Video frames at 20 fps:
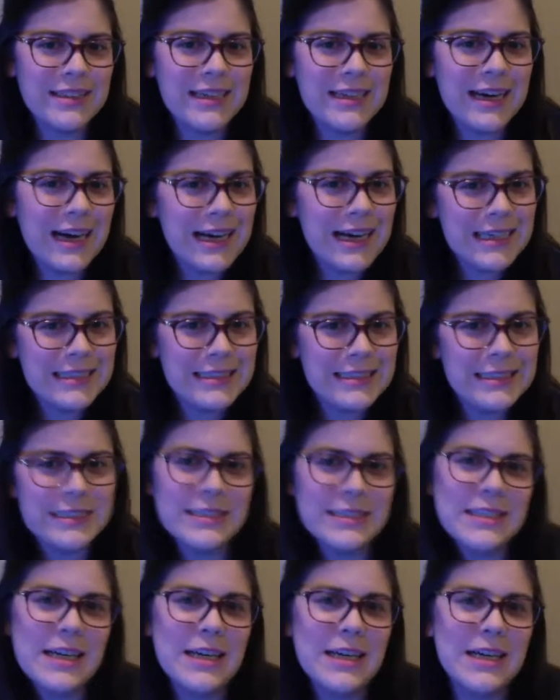
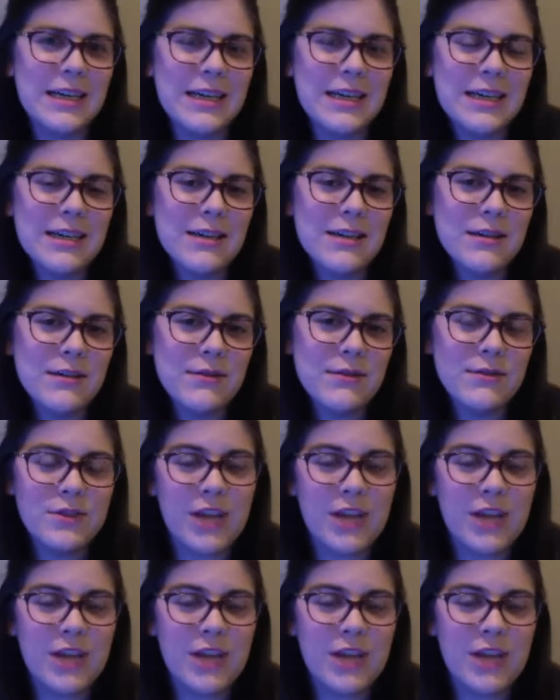kind of.